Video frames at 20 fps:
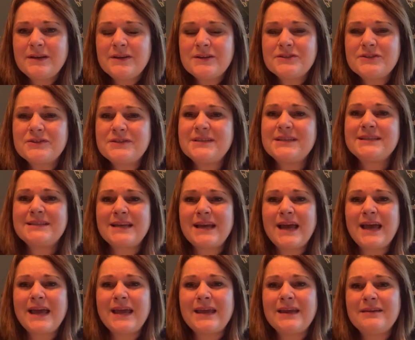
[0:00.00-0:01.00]
So
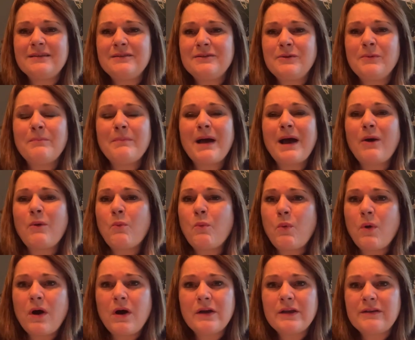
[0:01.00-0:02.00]
today, no matter
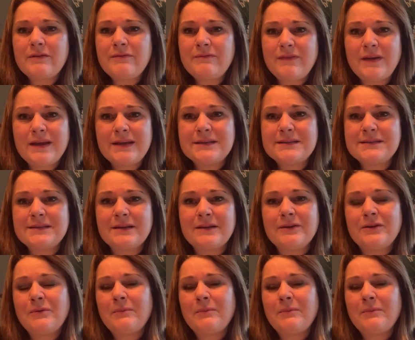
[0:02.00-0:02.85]
what you're facing,